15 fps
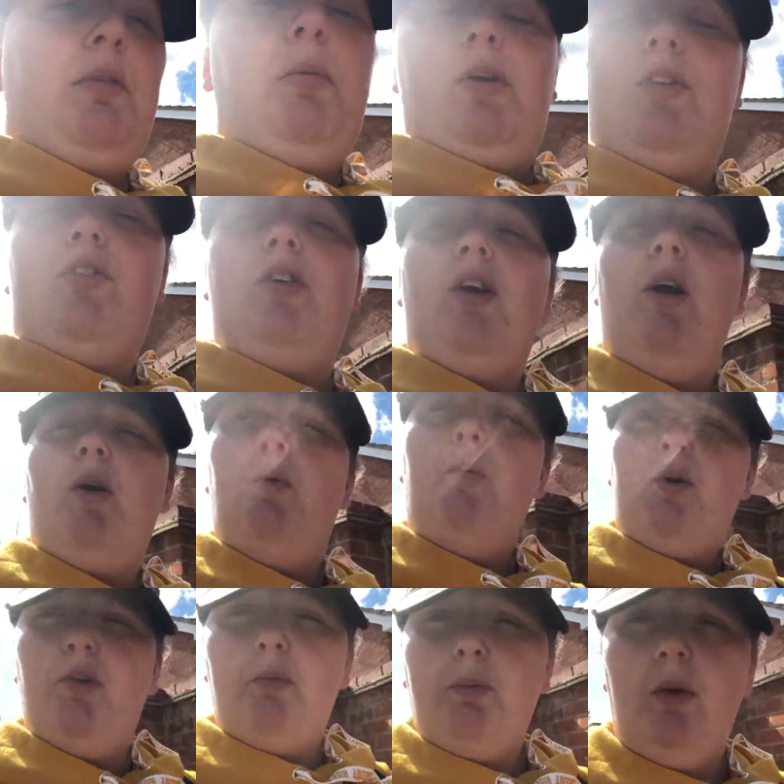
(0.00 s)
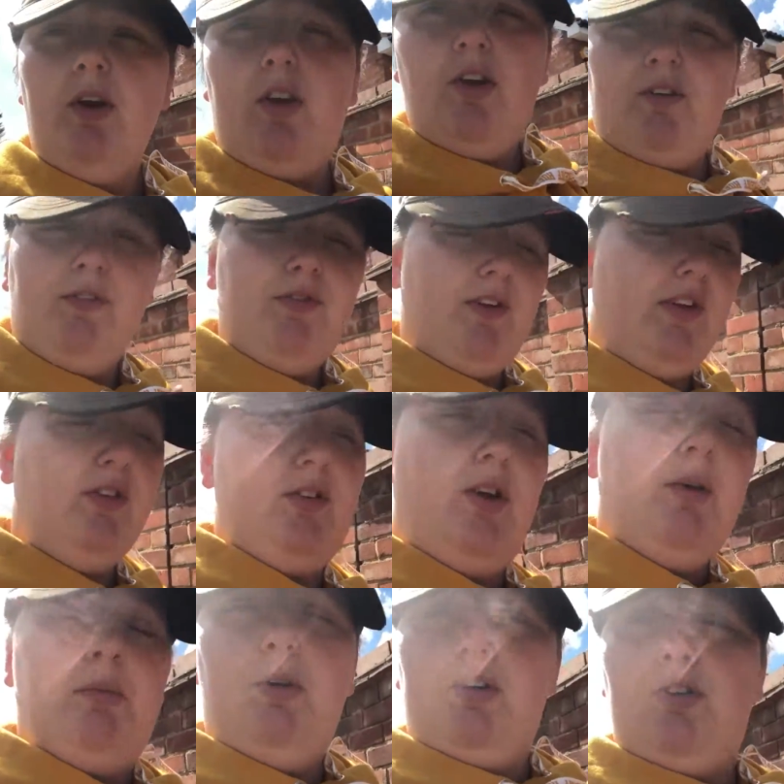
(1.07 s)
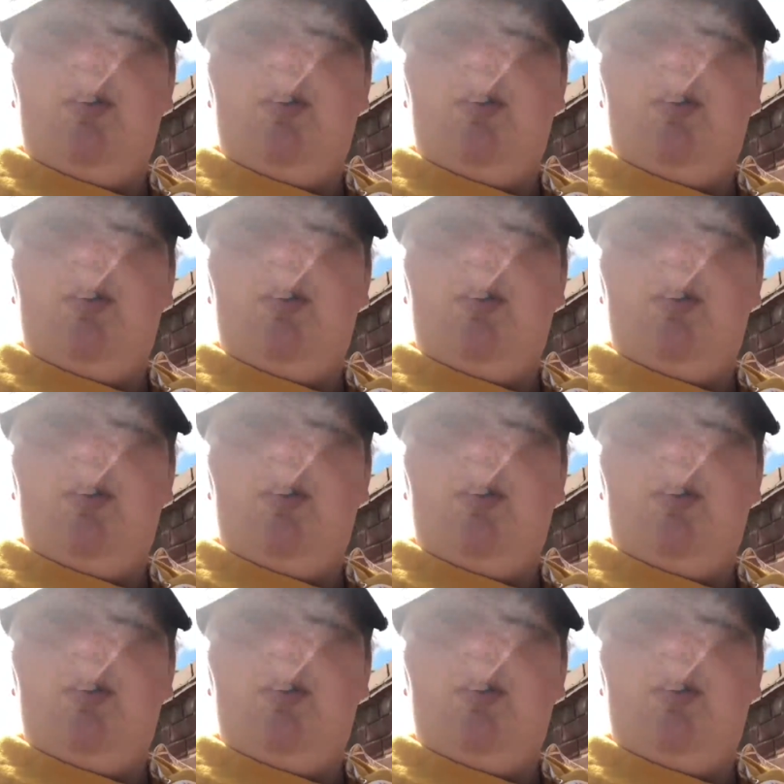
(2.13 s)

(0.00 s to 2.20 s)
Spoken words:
Which we might go and FaceTime her.